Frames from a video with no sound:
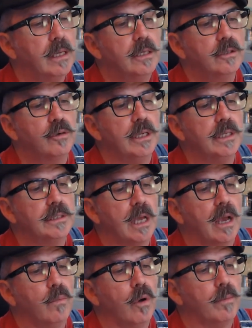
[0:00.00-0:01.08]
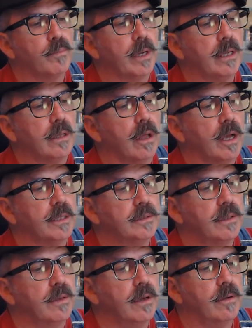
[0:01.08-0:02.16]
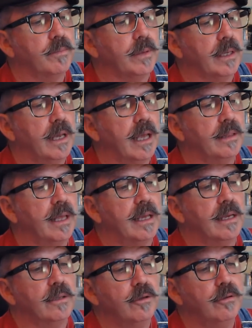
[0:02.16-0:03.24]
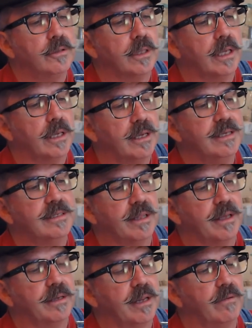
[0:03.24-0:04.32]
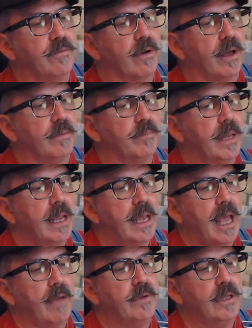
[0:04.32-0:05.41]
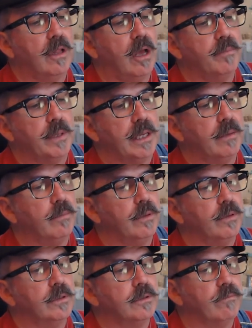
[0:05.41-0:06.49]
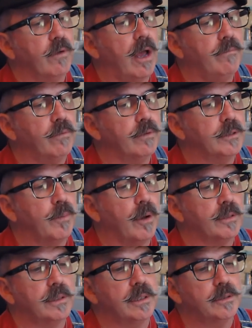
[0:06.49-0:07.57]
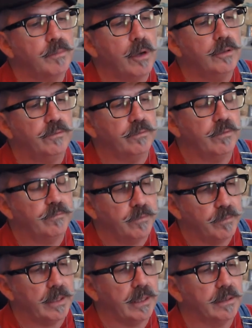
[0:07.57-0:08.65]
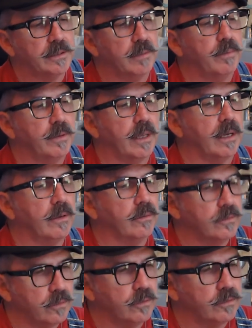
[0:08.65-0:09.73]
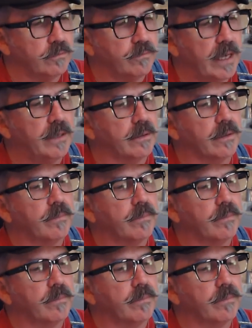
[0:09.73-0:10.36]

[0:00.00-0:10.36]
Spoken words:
Triggers are what bring clients to therapy, and they are usually easily identified. Have your client begin with the survival response that is most familiar, sympathetic or dorsal vagal,